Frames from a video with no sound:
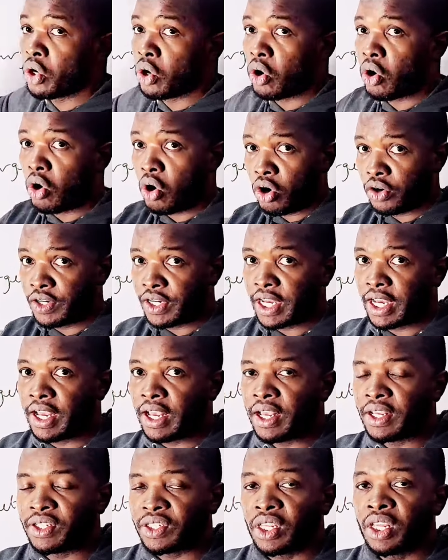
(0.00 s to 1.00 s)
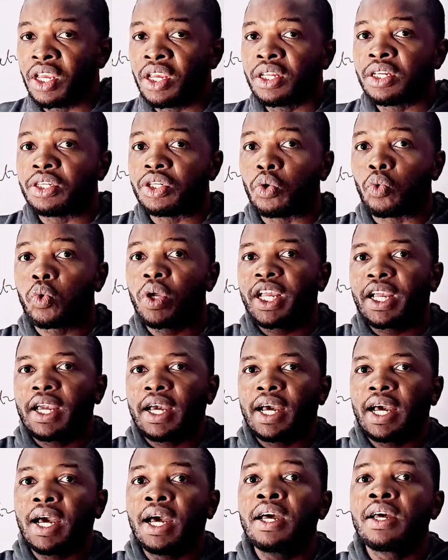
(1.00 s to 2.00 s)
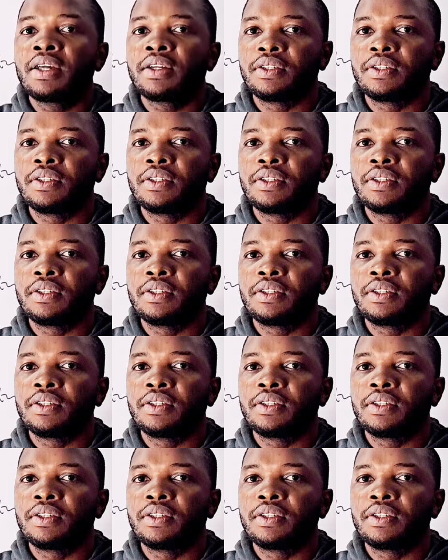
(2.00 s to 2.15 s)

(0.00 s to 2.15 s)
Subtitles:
your audience, the weaker